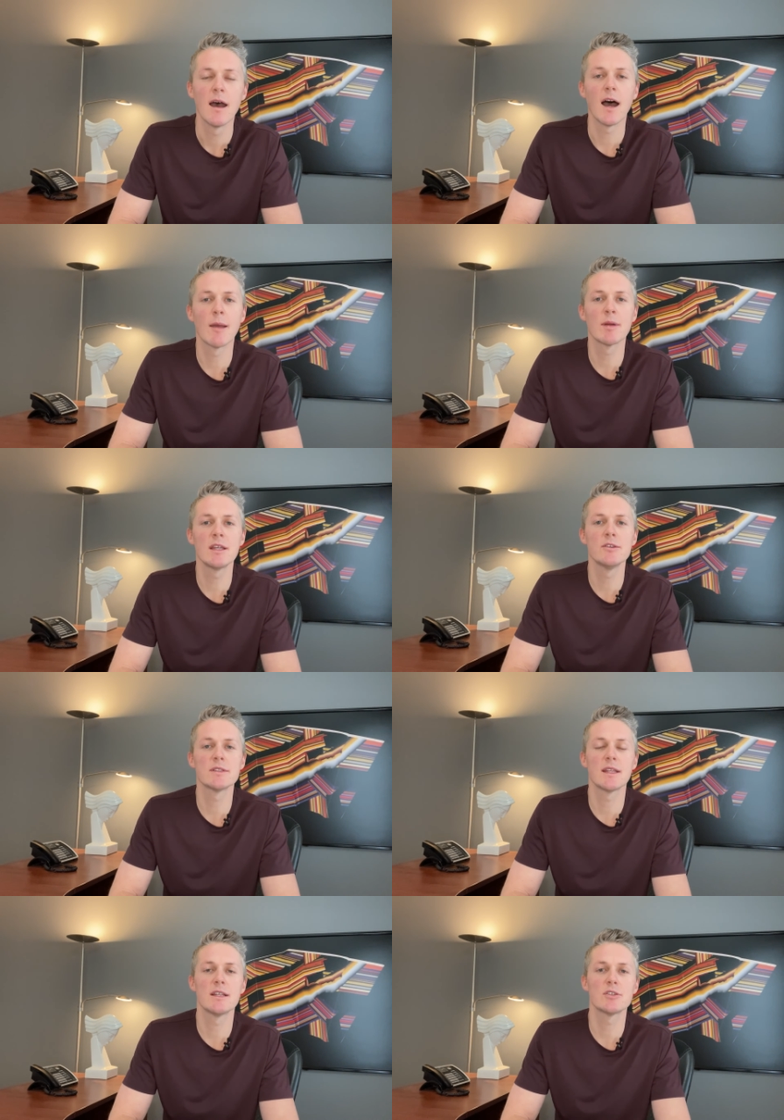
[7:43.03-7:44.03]
I'm going to use
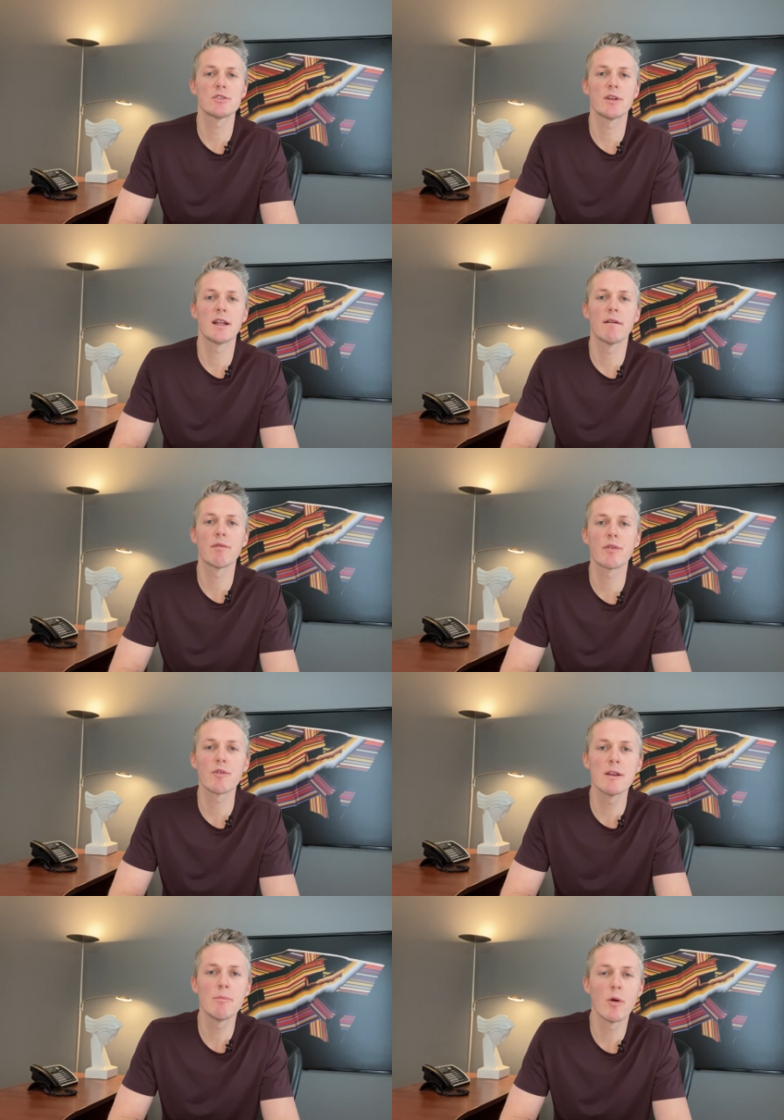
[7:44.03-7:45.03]
an interest rate of
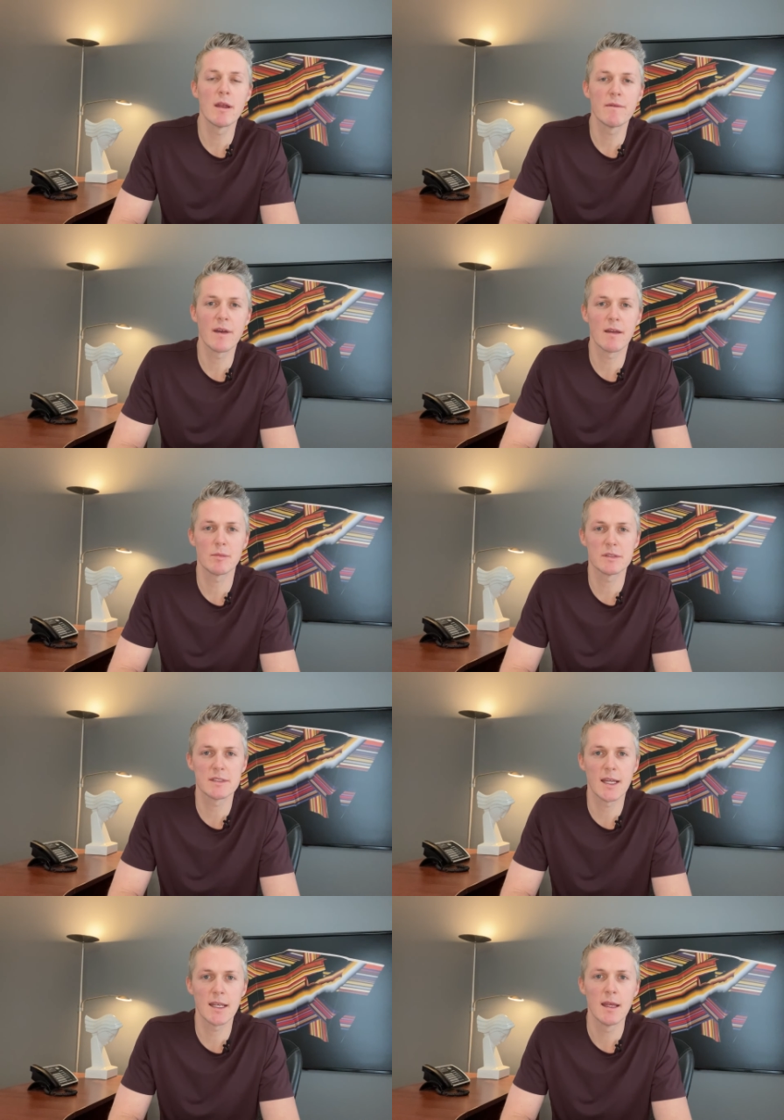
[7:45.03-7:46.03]

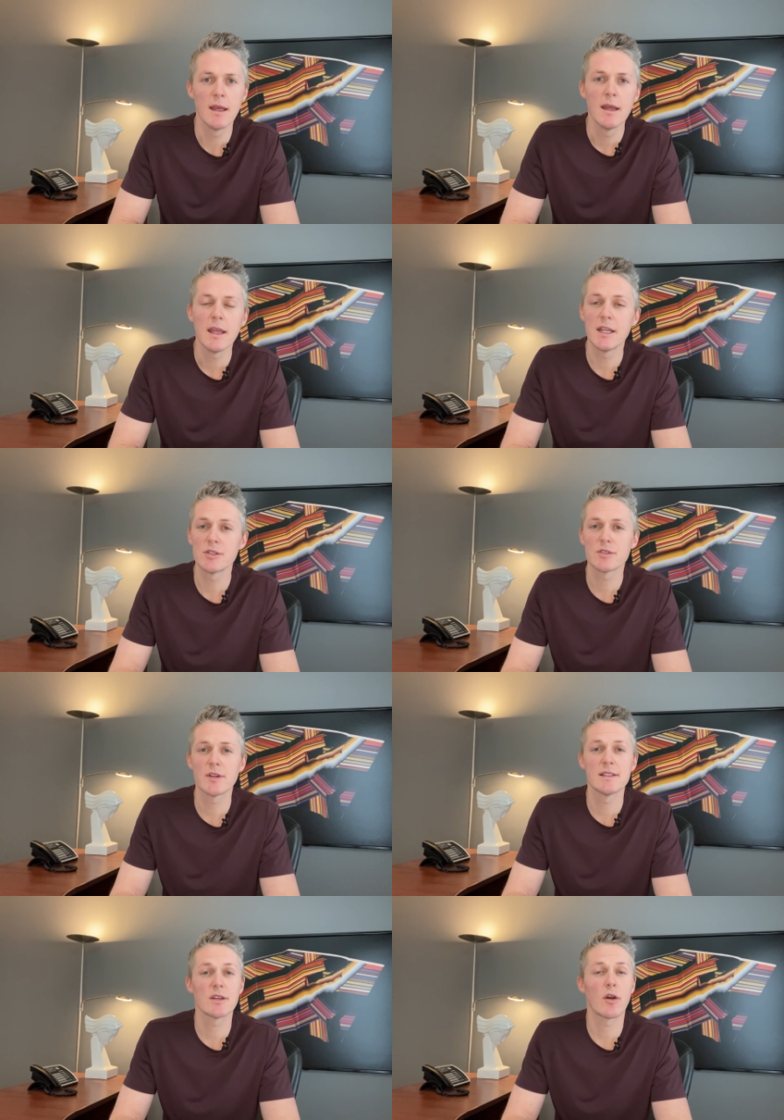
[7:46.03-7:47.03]
3.5%. Interest
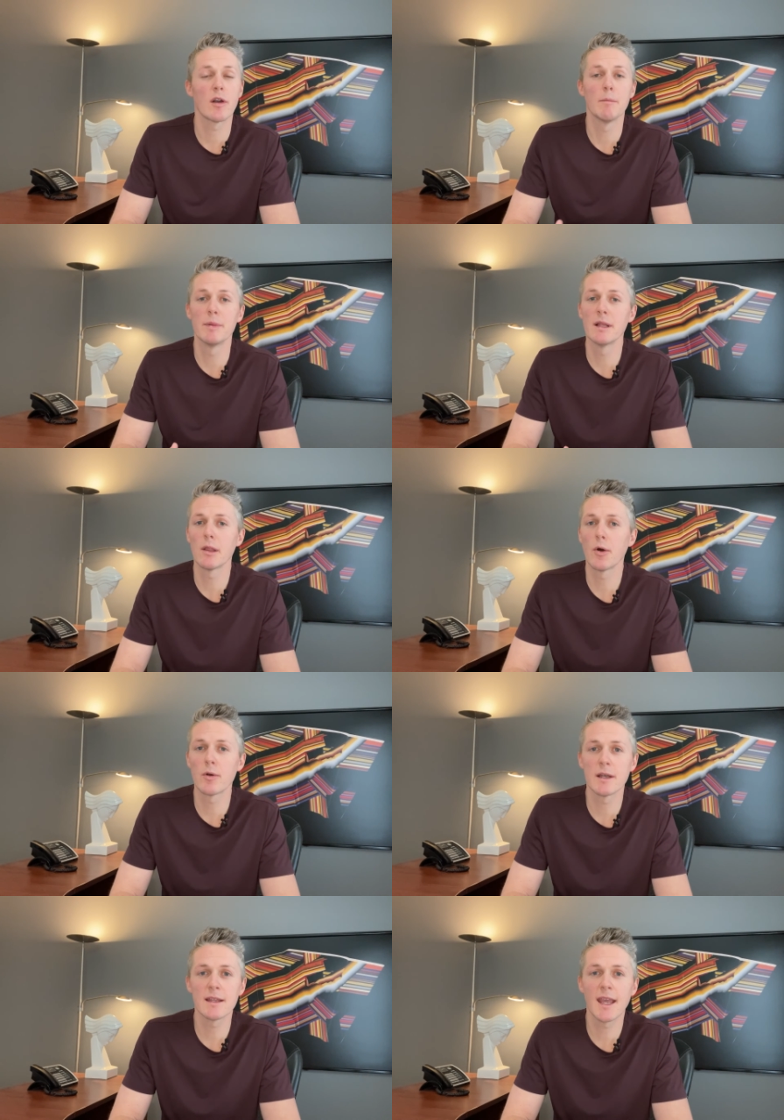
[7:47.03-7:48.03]
rates are a bit
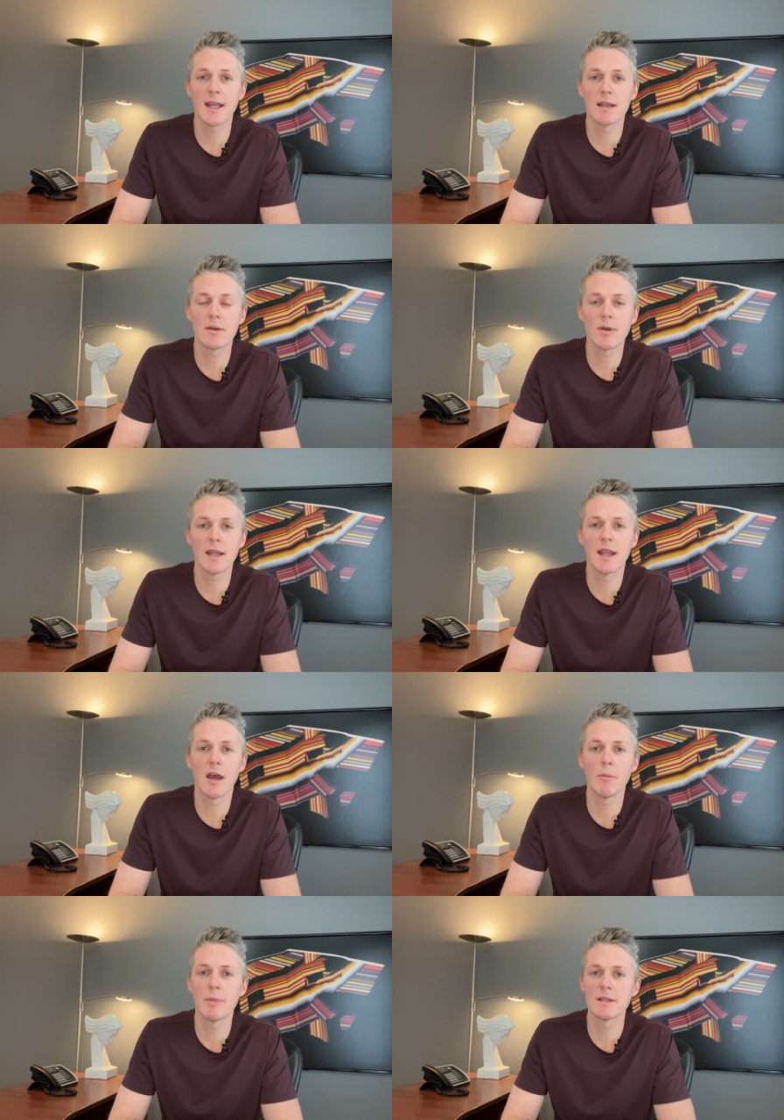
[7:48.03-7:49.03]
lower in Canada right
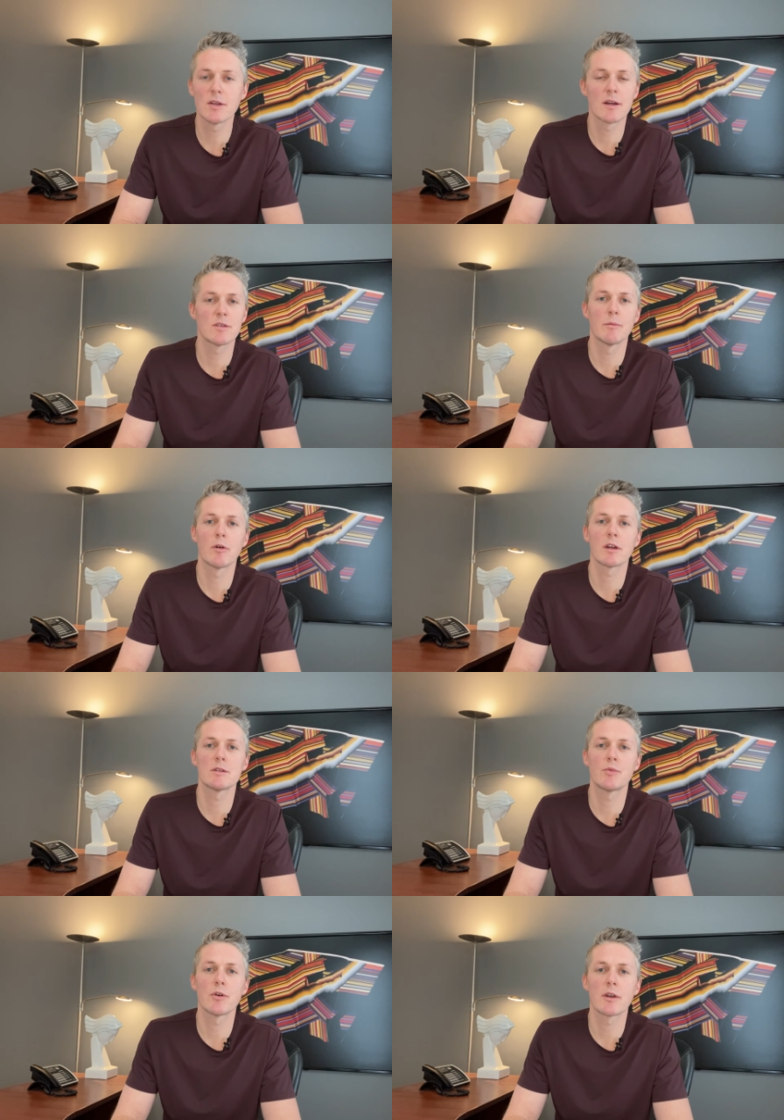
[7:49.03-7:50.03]
now, but talk to a
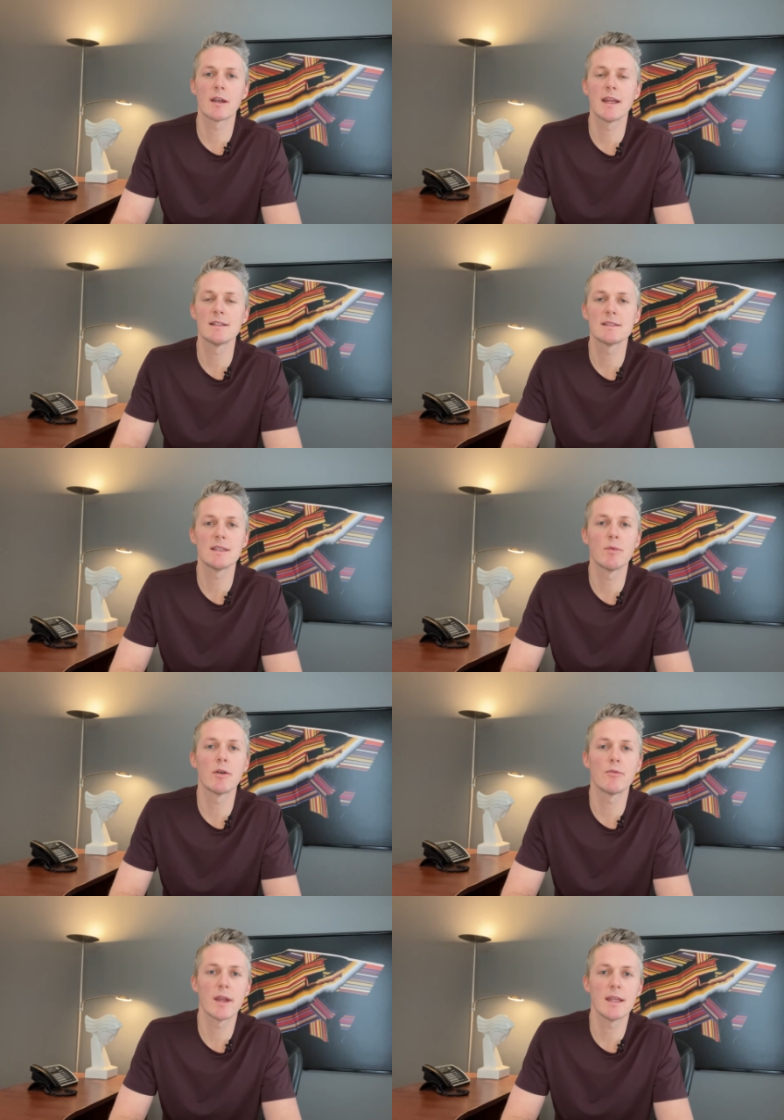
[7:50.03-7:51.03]
mortgage broker and see
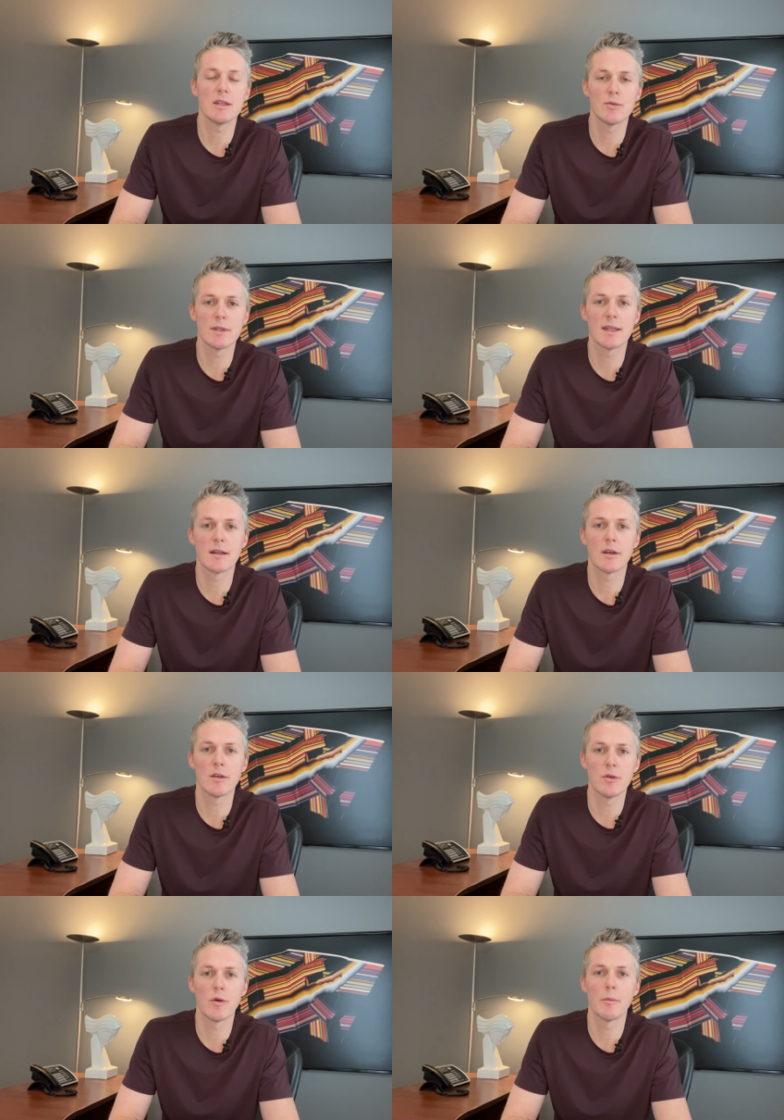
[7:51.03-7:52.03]
what rate you would get on a
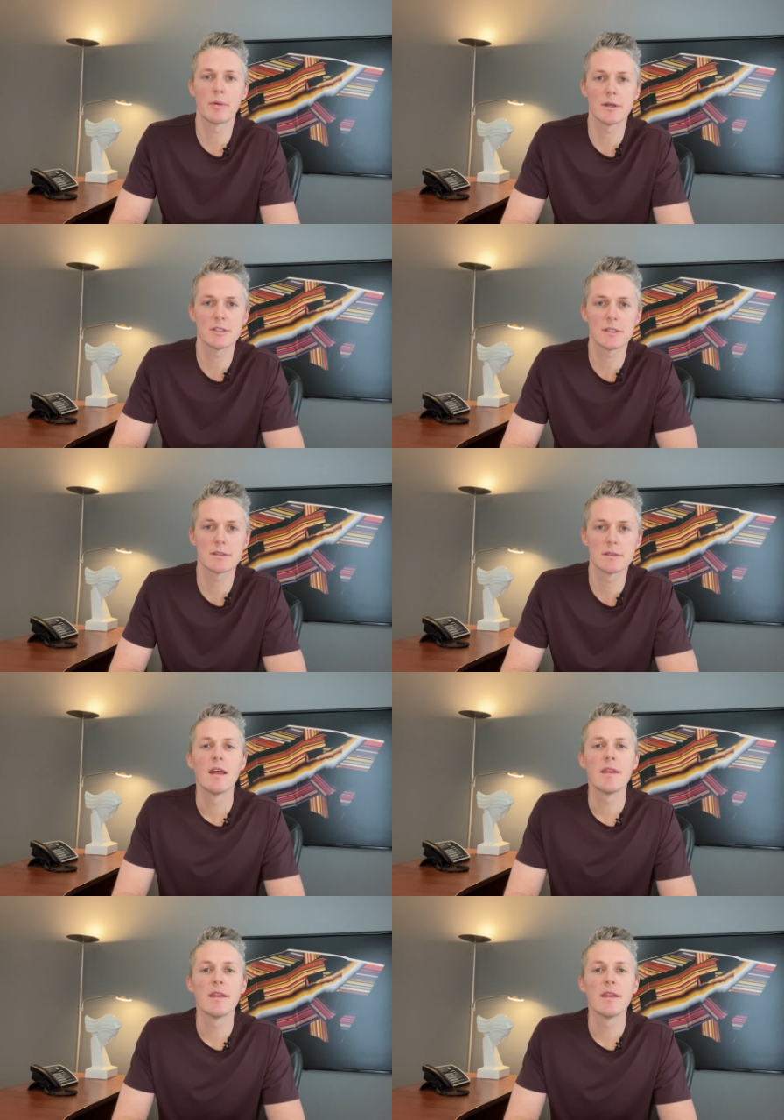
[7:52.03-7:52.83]
new home purchase.